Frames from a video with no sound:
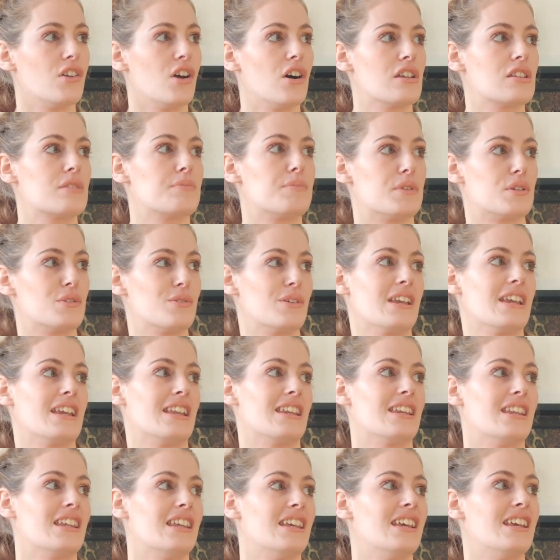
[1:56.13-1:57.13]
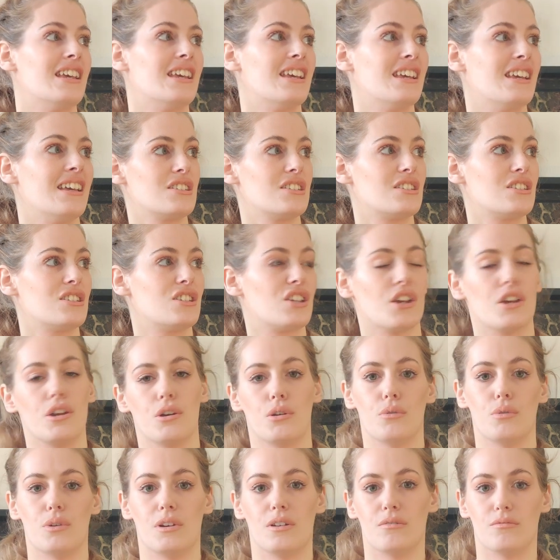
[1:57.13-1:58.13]
lost between
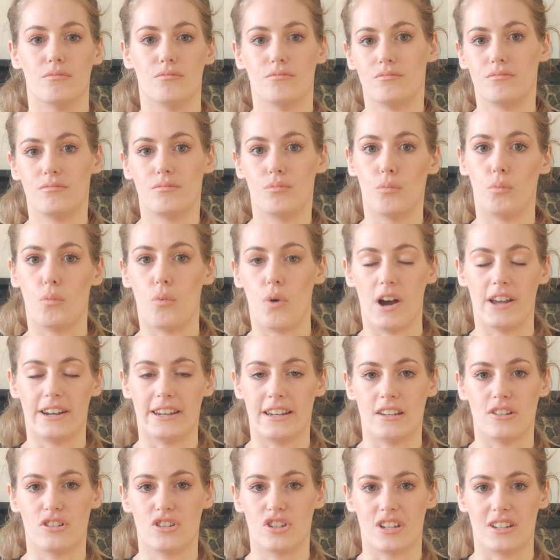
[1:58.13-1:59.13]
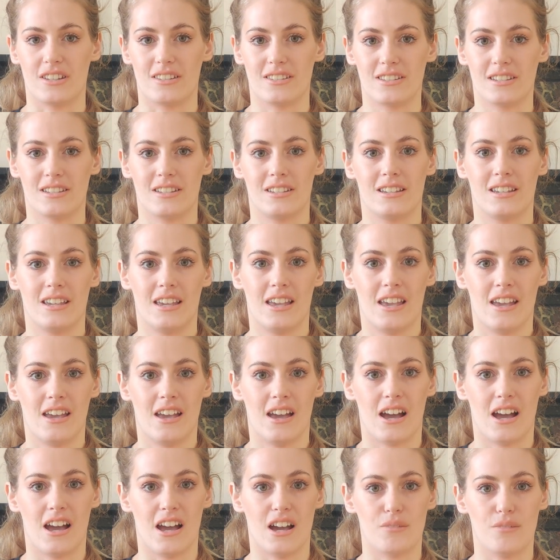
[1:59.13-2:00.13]
2 and 1 inches,
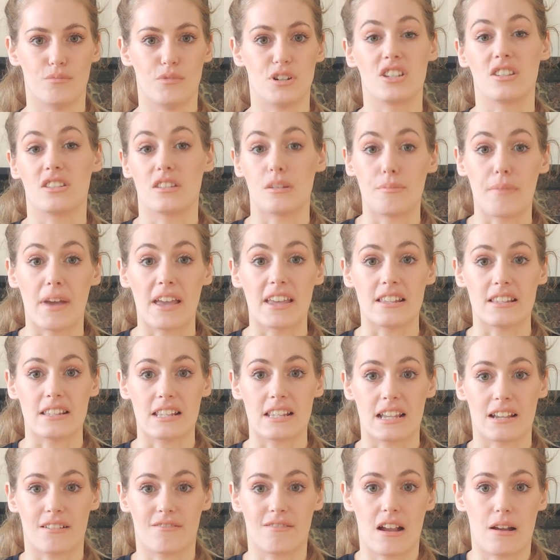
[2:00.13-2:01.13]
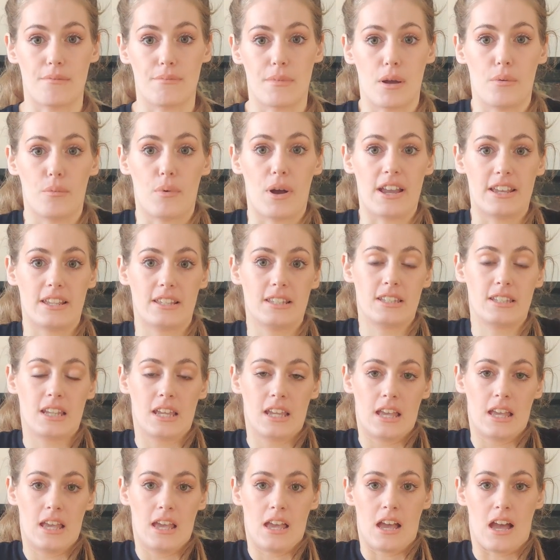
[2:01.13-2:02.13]
which is amazing, around my waist.
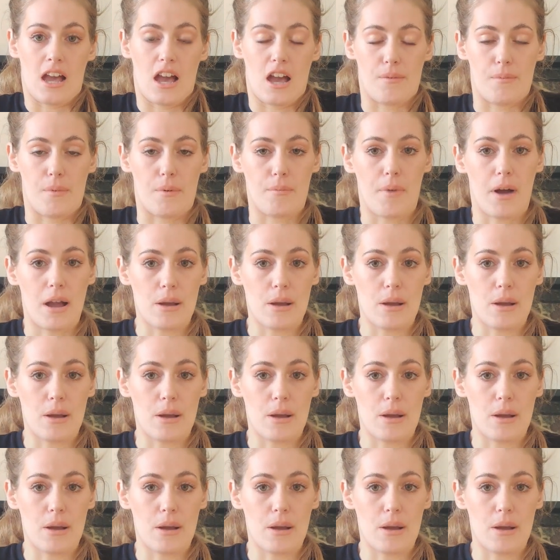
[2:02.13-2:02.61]
And